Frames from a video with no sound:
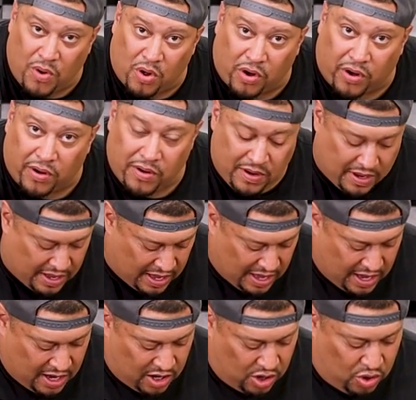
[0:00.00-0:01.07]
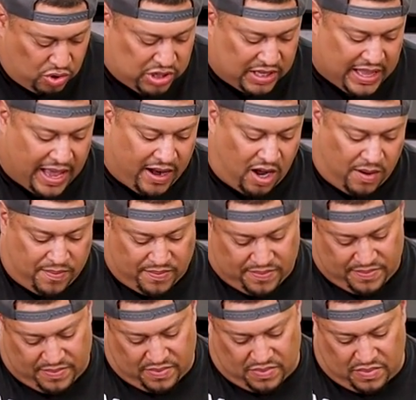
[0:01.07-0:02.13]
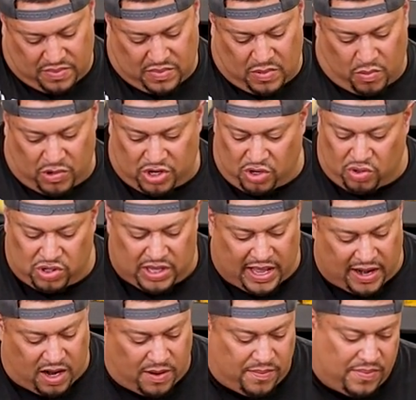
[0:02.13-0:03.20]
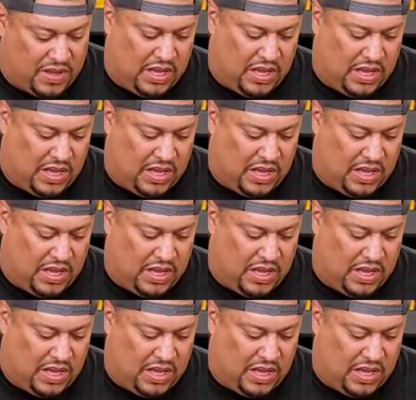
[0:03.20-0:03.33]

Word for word: motor. Loosen that up. Once you loosen that up,